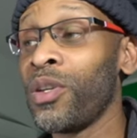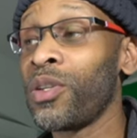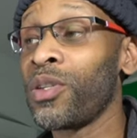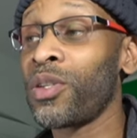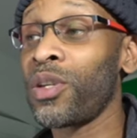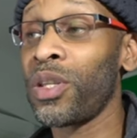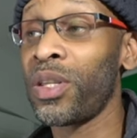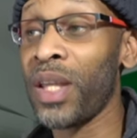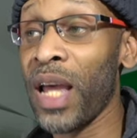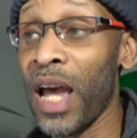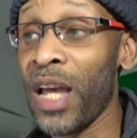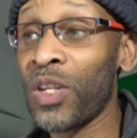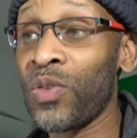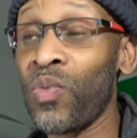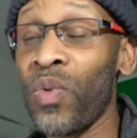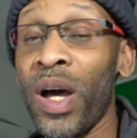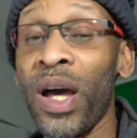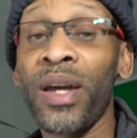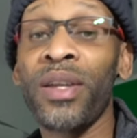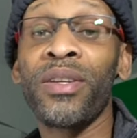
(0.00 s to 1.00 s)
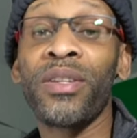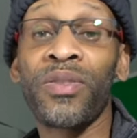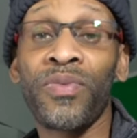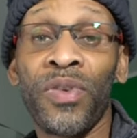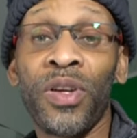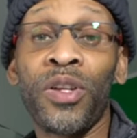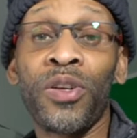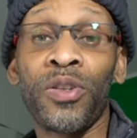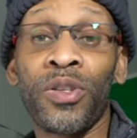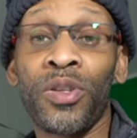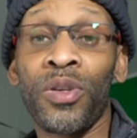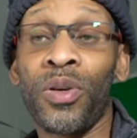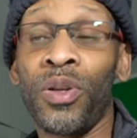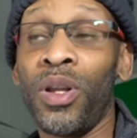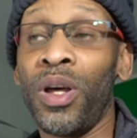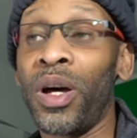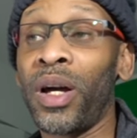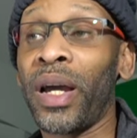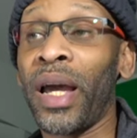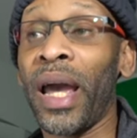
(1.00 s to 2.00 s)
So that's why this video is so
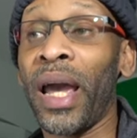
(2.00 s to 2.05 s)
long,